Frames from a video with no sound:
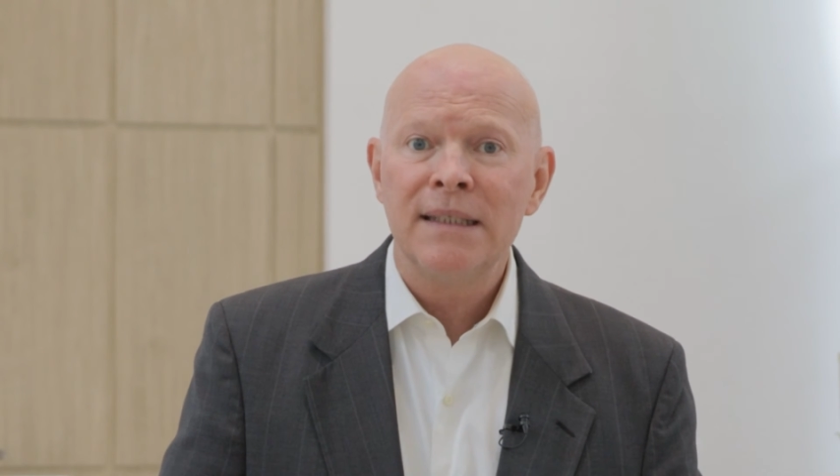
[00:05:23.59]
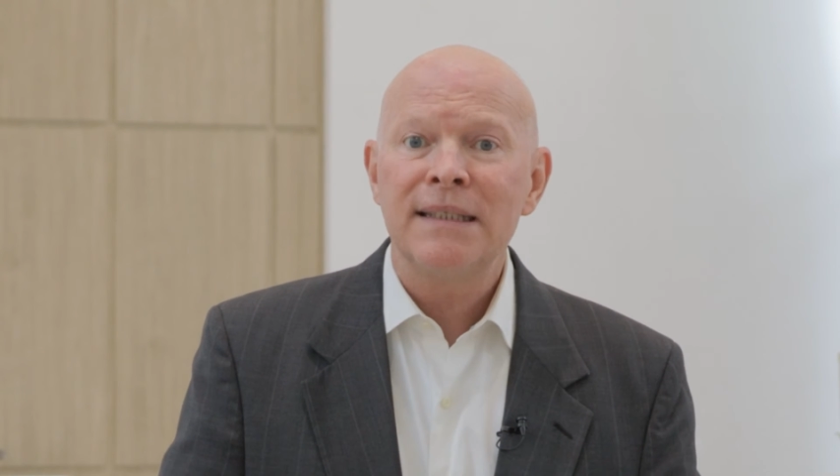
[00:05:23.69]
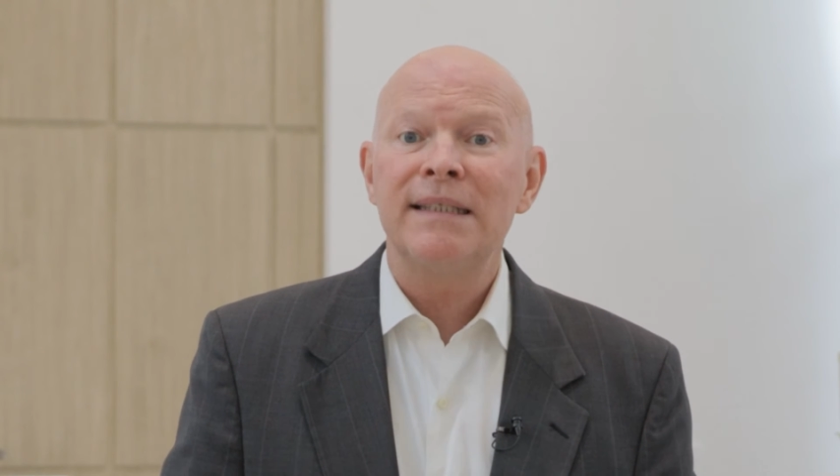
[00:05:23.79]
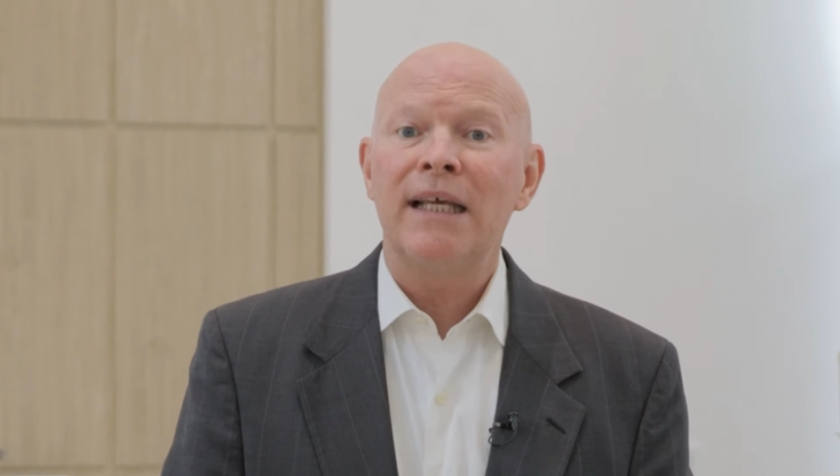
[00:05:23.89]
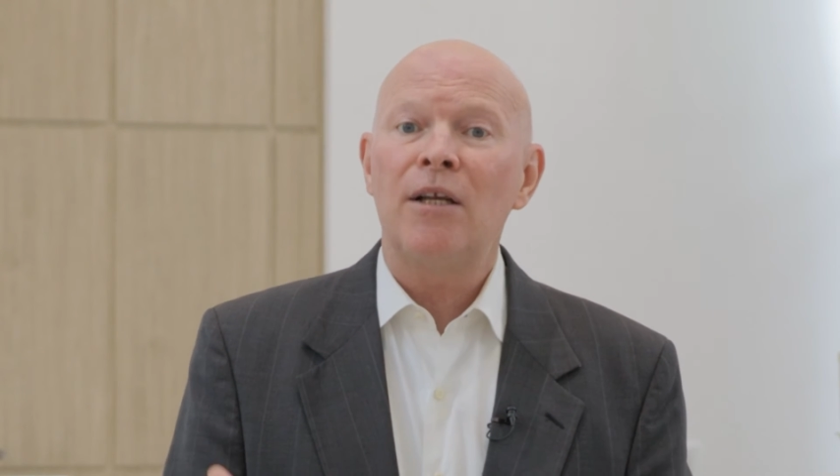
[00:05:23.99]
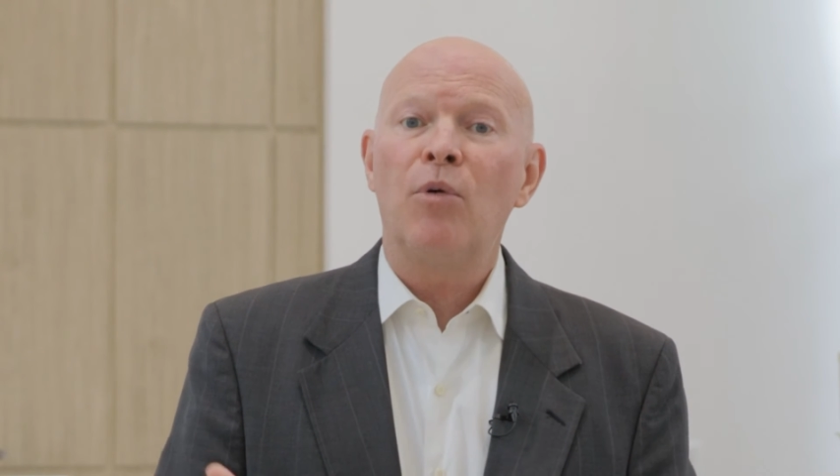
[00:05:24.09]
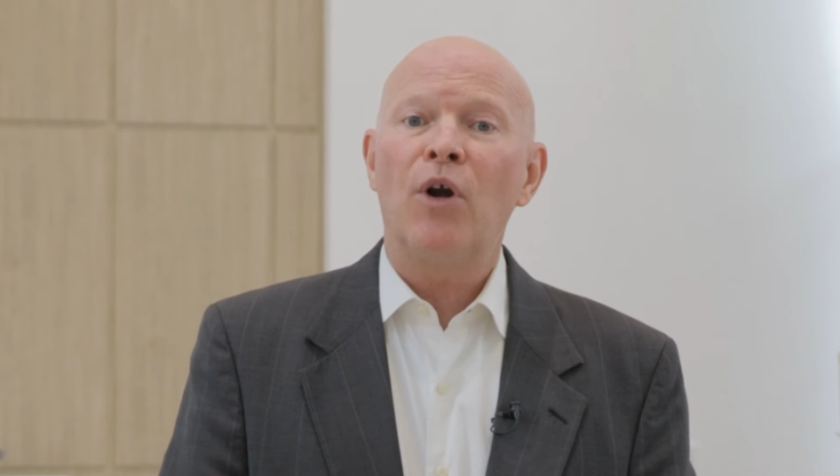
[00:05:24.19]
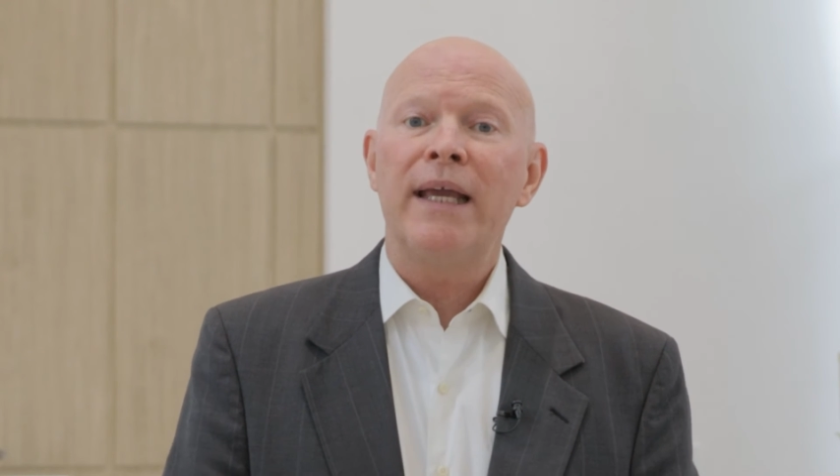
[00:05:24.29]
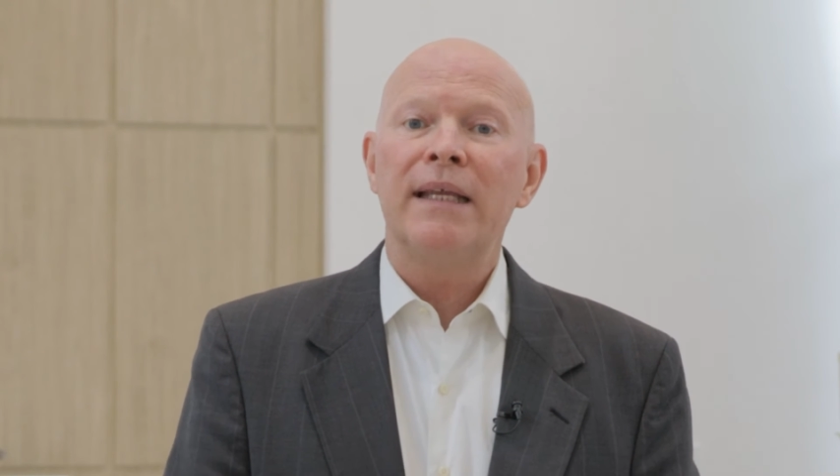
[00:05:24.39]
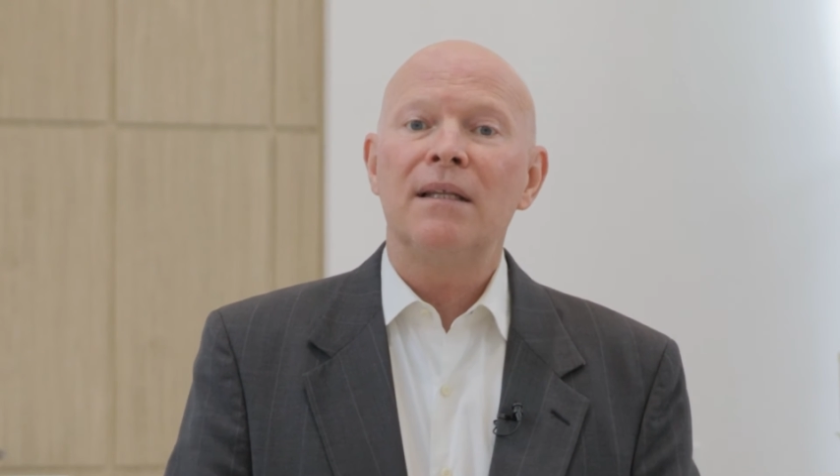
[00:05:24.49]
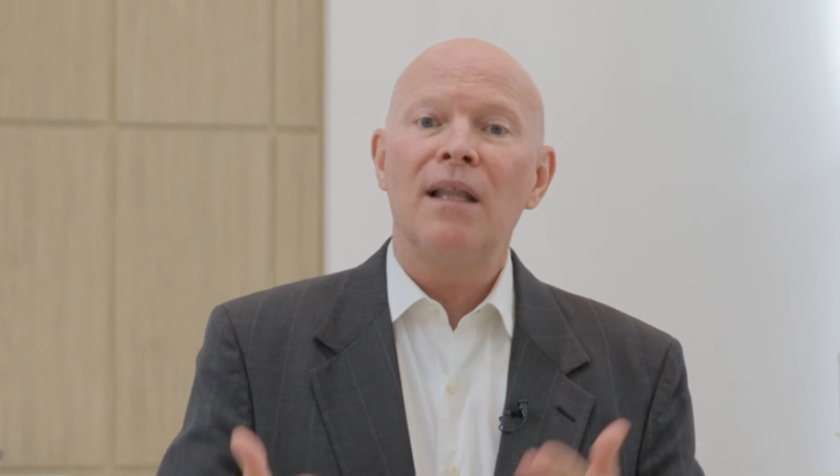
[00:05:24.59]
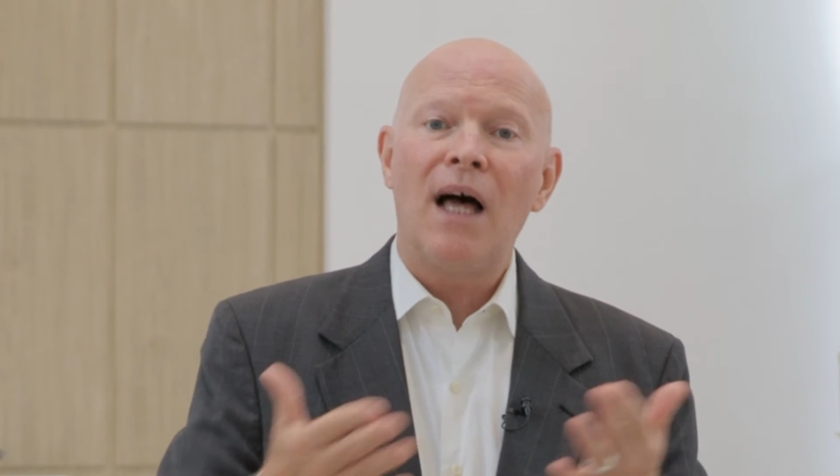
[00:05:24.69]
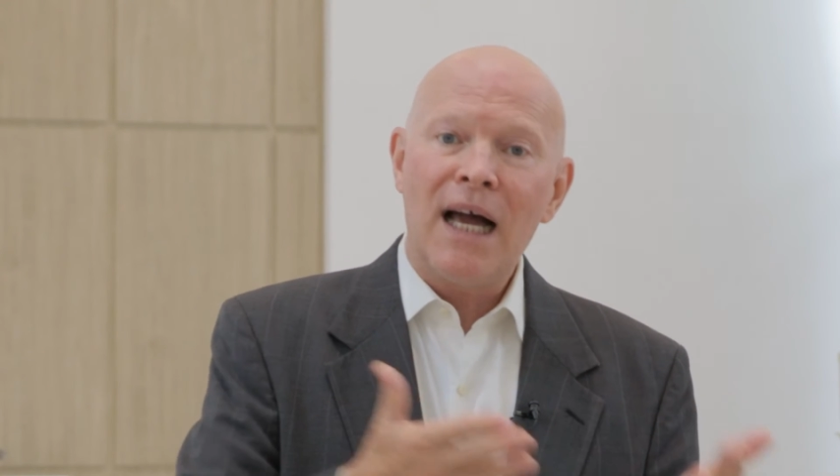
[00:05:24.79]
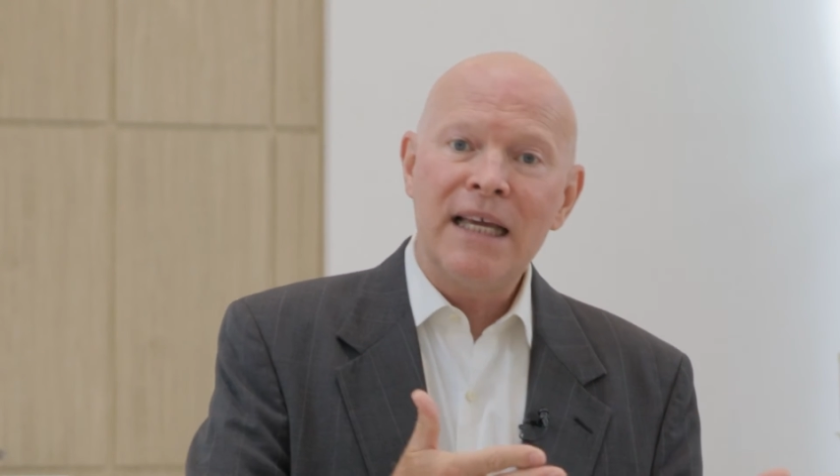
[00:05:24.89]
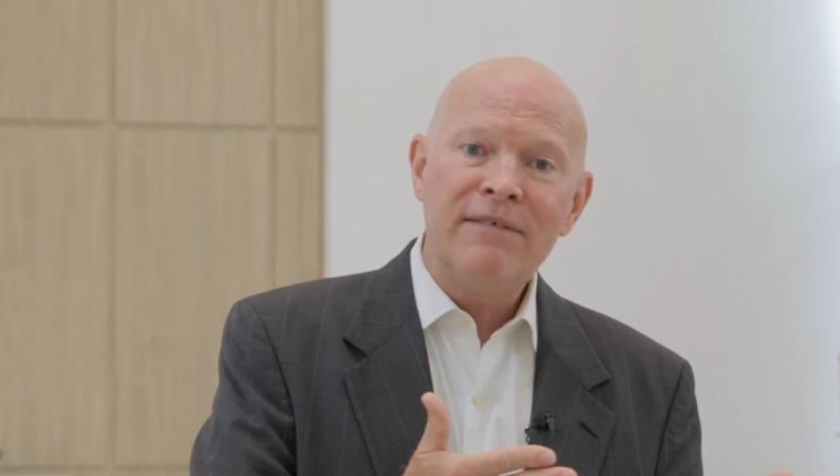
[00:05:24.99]
celebrate
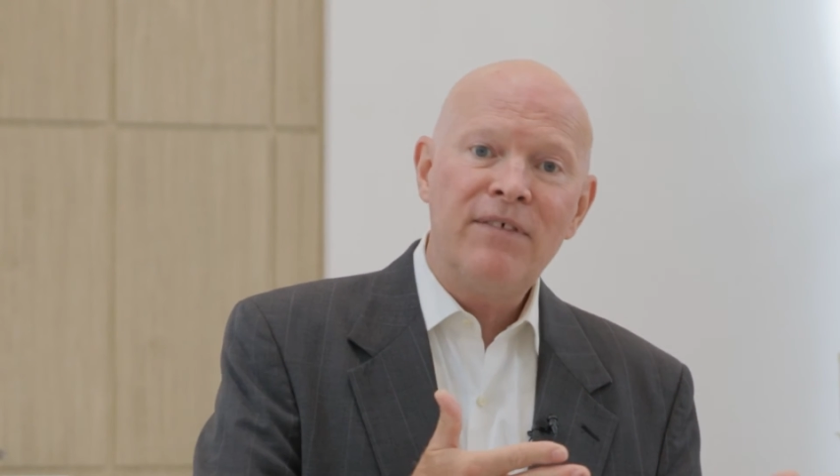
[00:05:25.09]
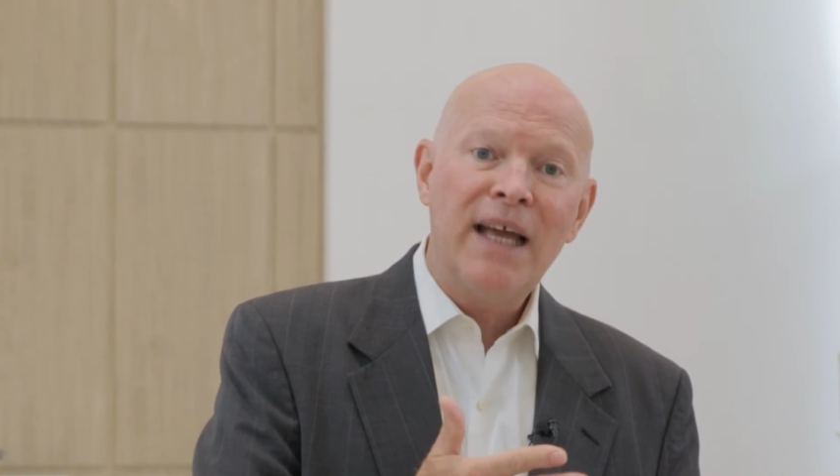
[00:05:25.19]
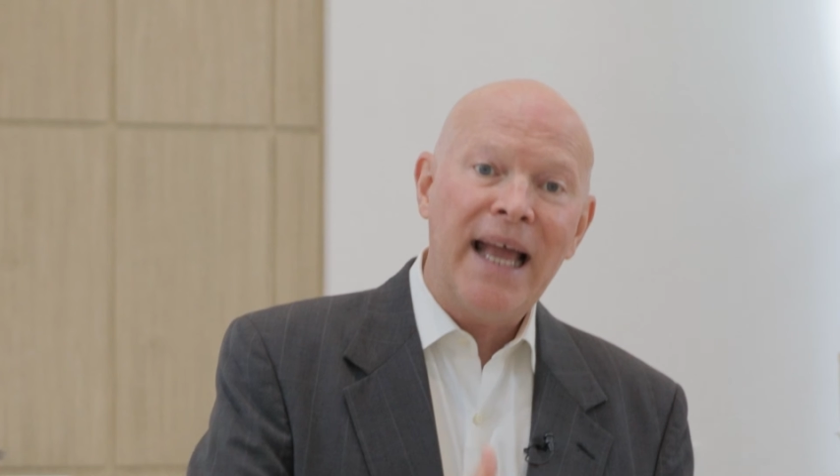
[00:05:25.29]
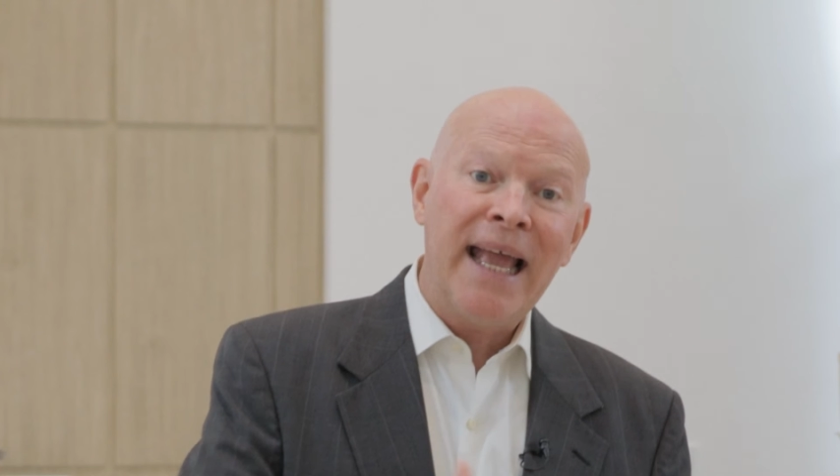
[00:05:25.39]
life